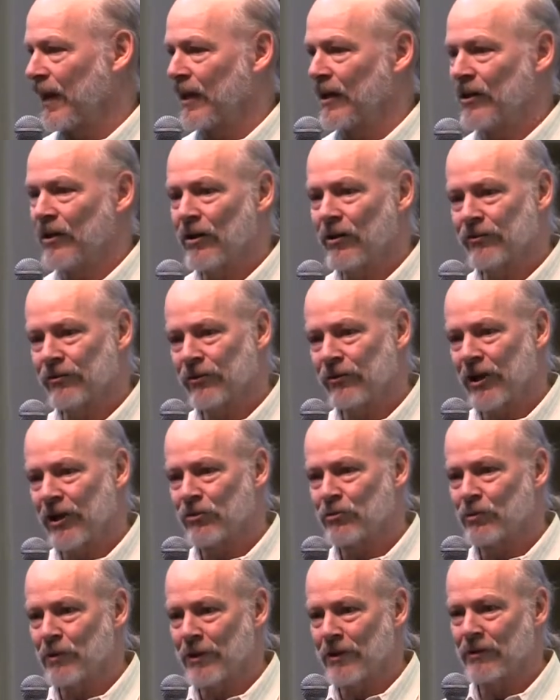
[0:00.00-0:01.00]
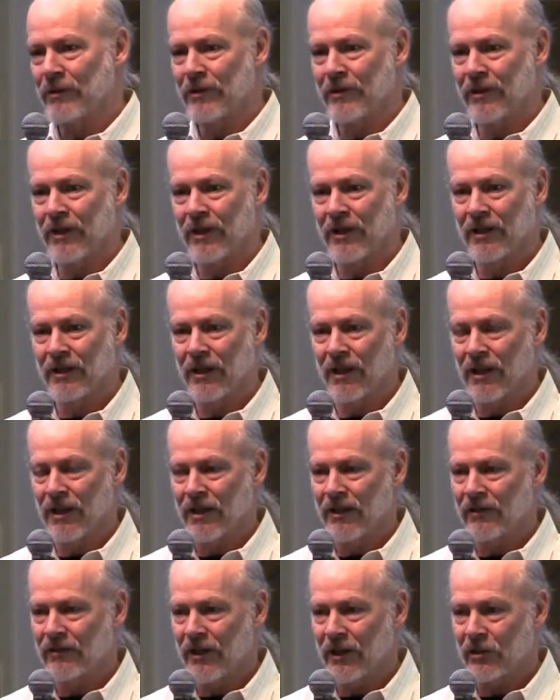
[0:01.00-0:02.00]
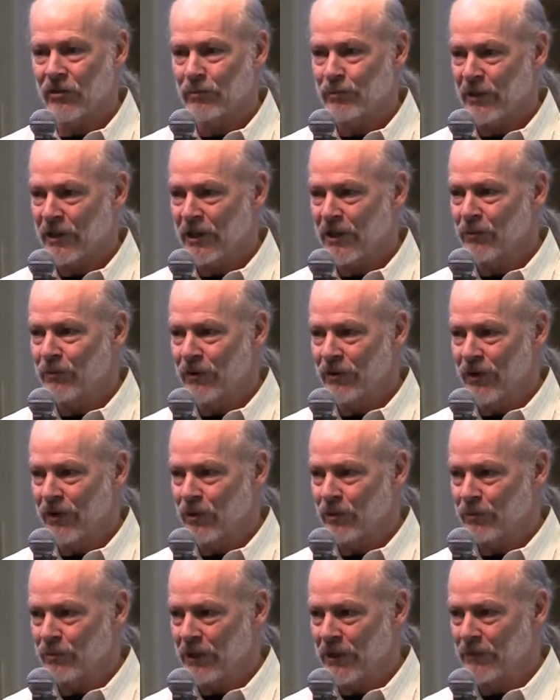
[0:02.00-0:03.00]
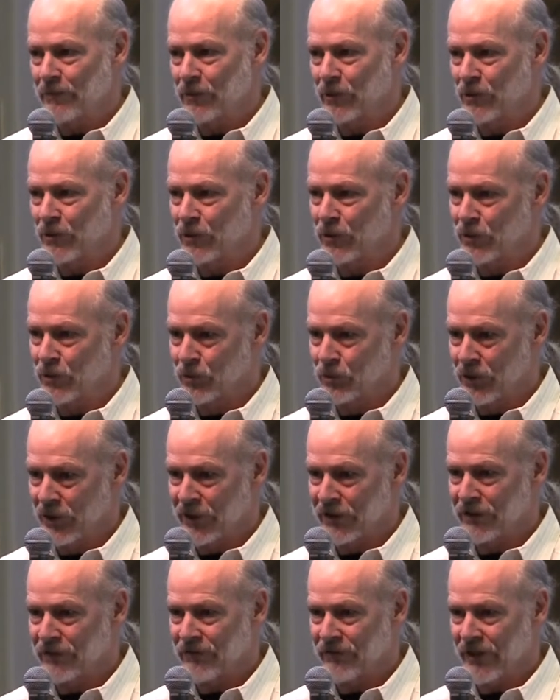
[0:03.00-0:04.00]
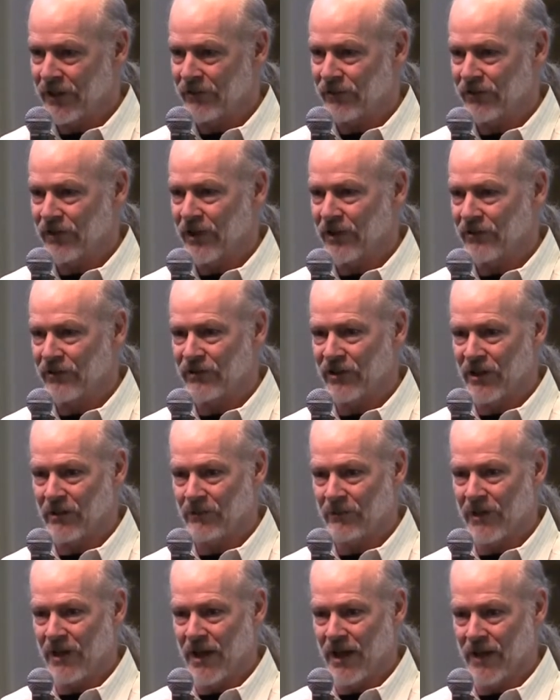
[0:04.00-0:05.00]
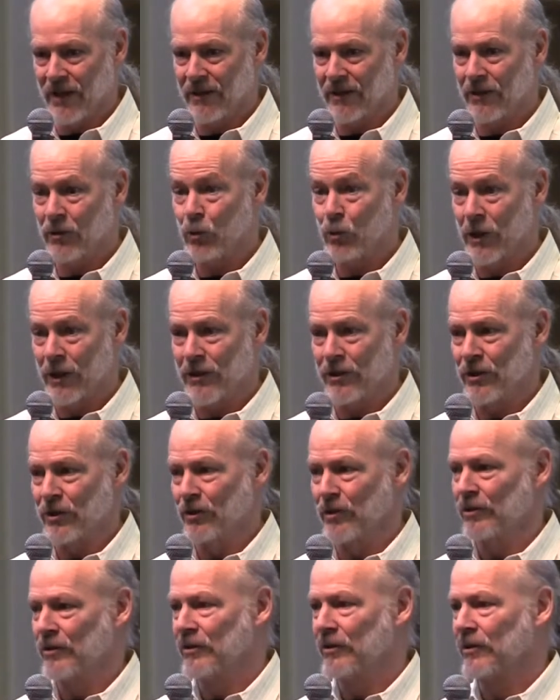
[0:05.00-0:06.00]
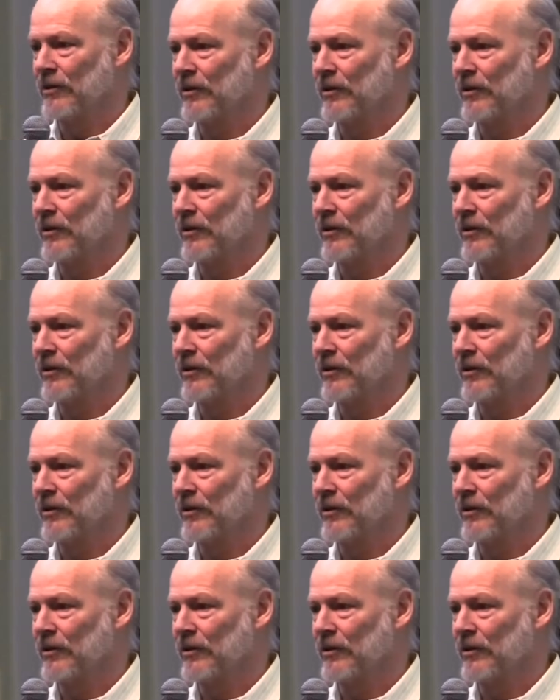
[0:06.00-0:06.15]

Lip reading: And it also takes one other thing. It takes being with other people who are willing to face that same death with you.